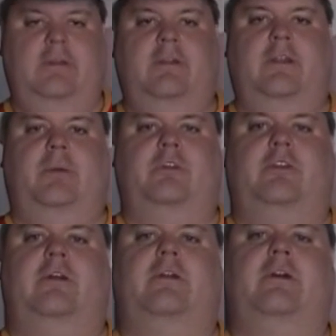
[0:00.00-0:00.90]
that was
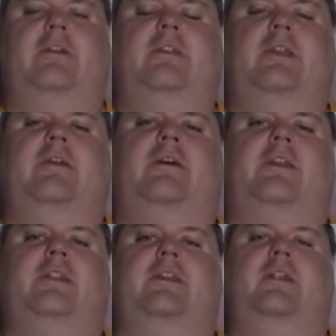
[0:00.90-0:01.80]
shared on the
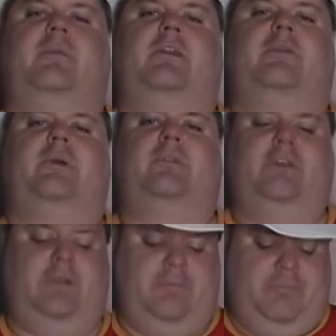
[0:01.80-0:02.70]
Hockey Database
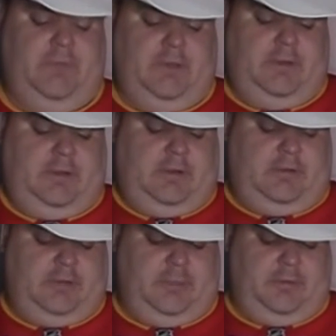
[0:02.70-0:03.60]
website, I
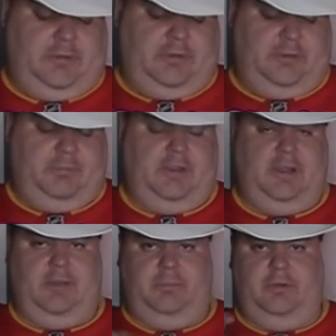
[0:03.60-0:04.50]
was able to clip
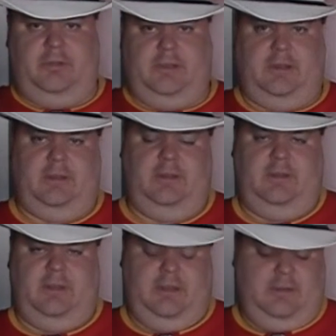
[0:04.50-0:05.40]
that and put that in the